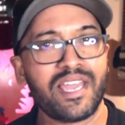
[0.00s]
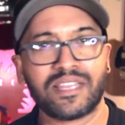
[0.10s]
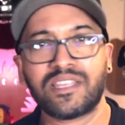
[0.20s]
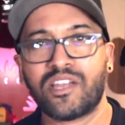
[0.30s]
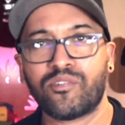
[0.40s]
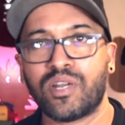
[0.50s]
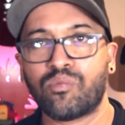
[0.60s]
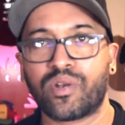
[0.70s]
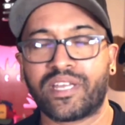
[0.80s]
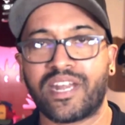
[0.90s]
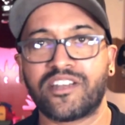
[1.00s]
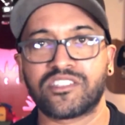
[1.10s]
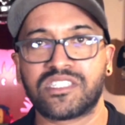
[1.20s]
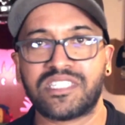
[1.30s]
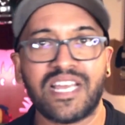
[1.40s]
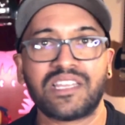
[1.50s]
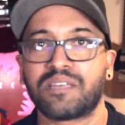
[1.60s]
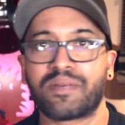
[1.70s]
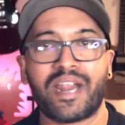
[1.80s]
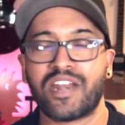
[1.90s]
I think I really want to get into tech thing,
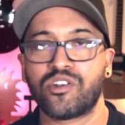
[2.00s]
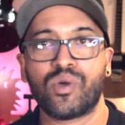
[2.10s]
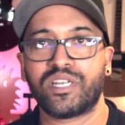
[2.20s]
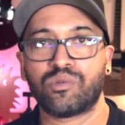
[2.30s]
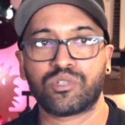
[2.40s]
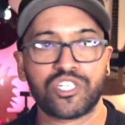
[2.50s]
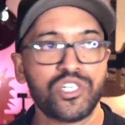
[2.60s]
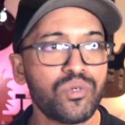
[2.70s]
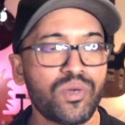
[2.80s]
but I had no idea what to do.